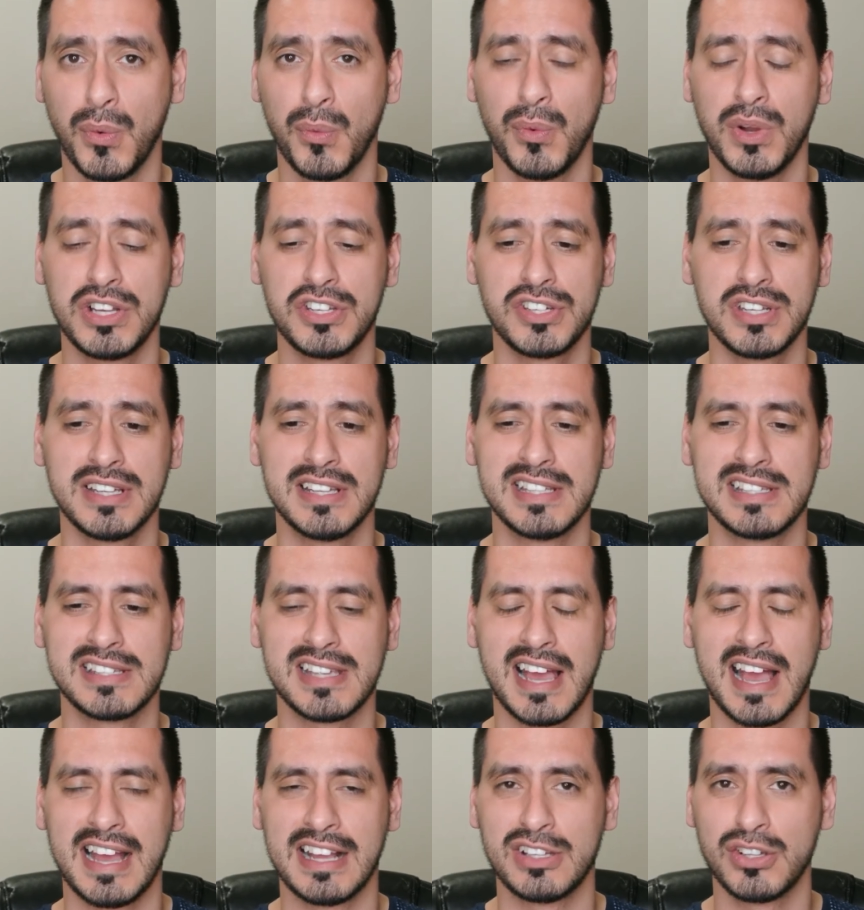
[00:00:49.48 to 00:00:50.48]
which
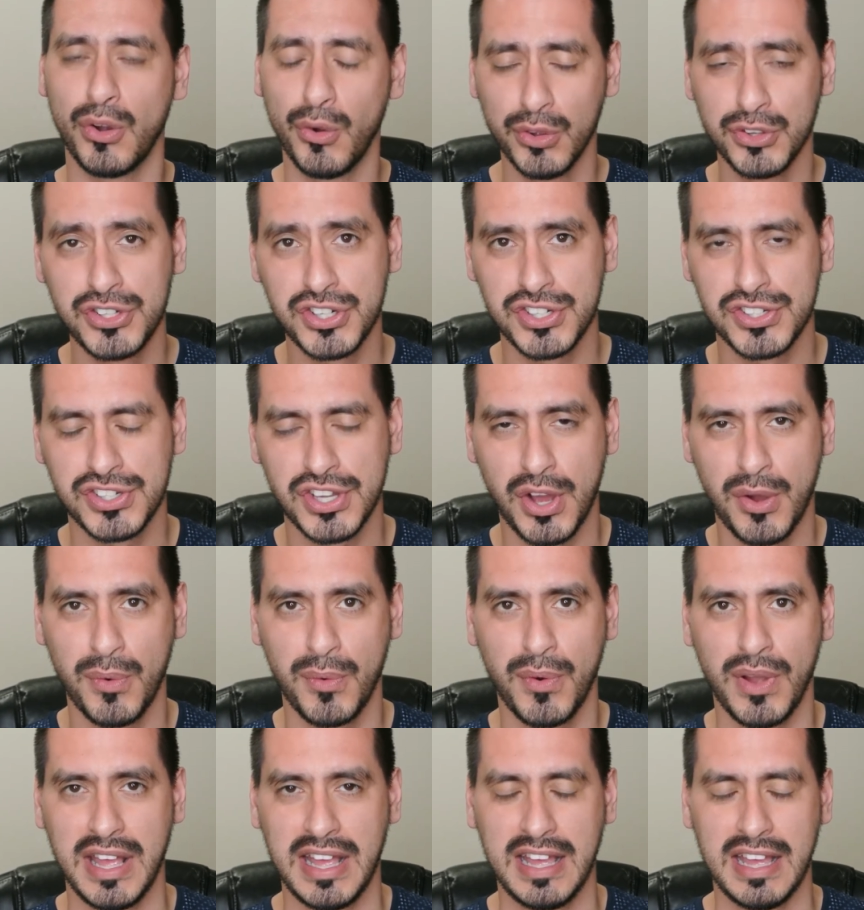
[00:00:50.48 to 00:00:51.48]
is I told you
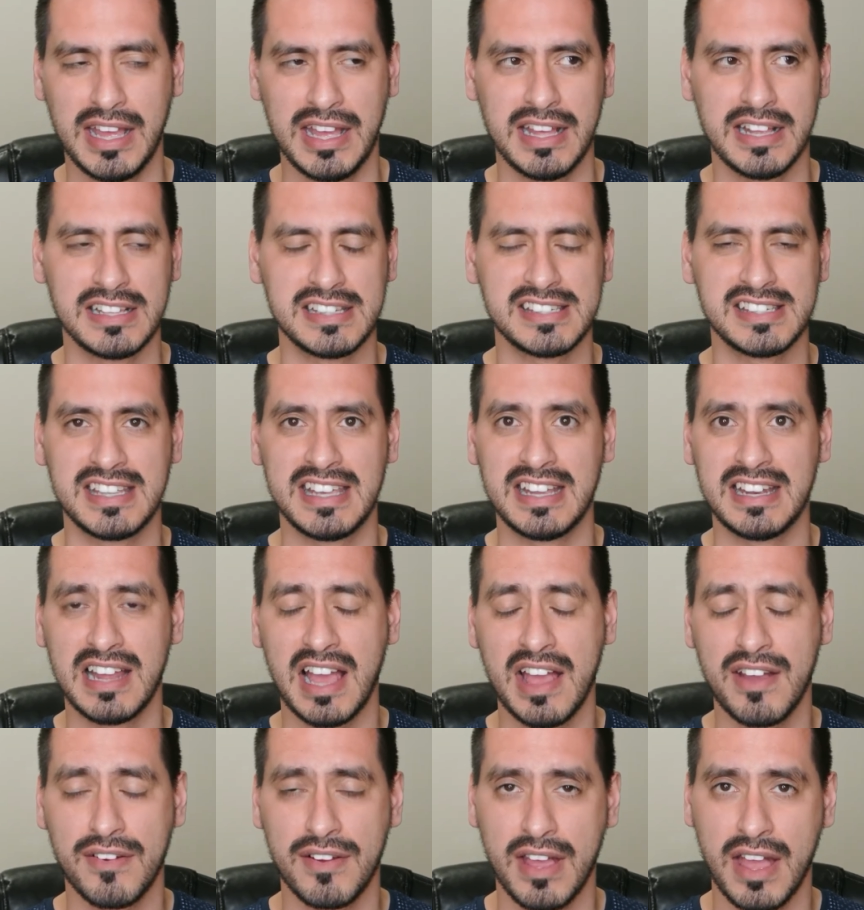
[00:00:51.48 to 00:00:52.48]
so. It's the
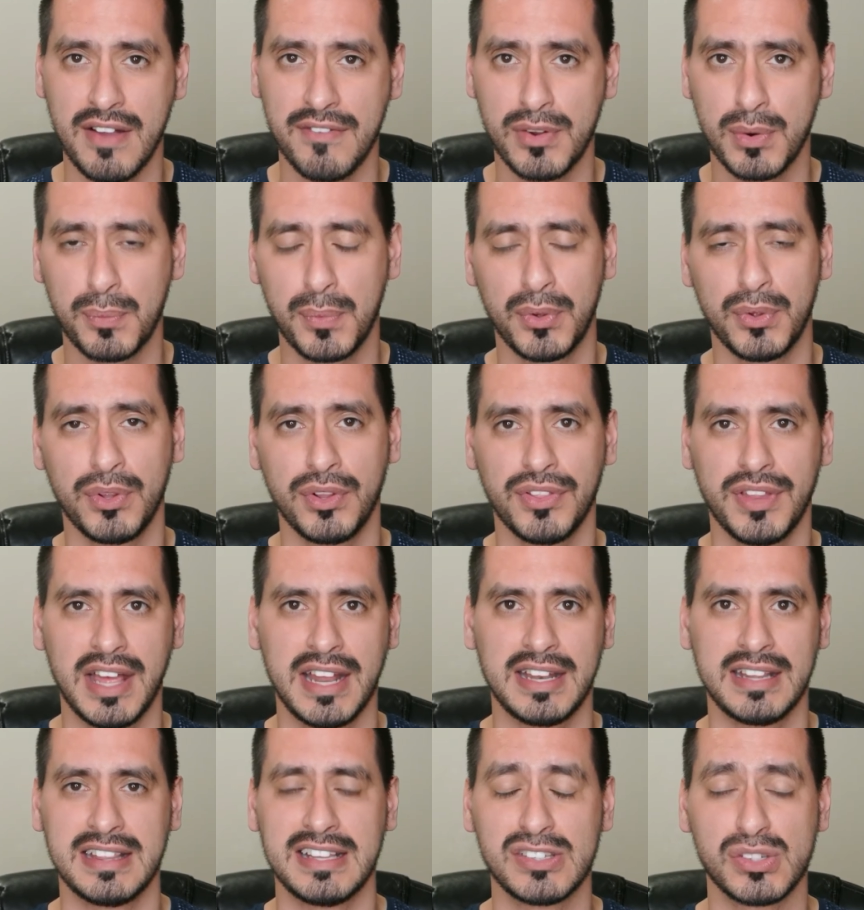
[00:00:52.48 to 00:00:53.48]
inevitable
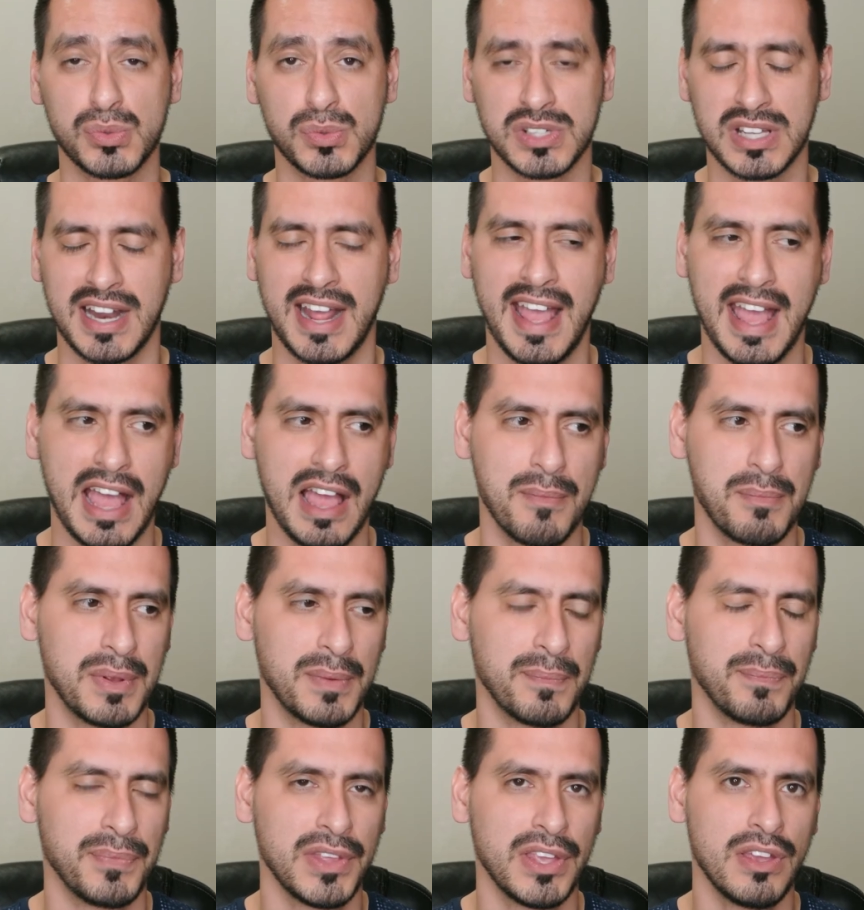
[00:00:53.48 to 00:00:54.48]
that this was going to
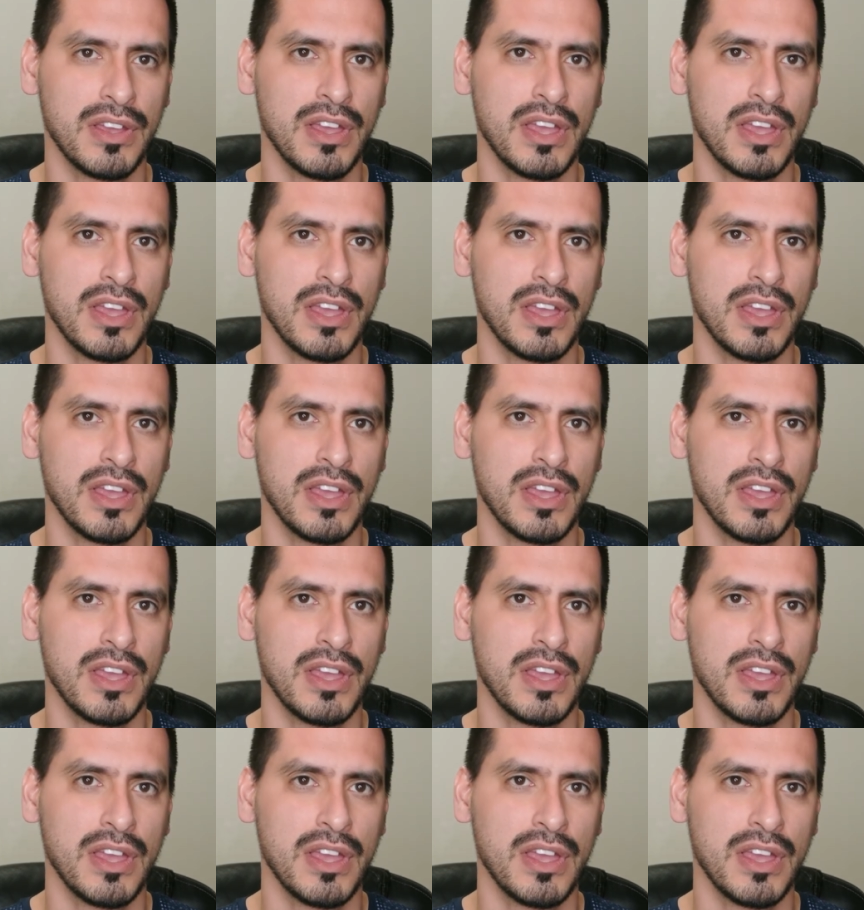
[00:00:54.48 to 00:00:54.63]
happen.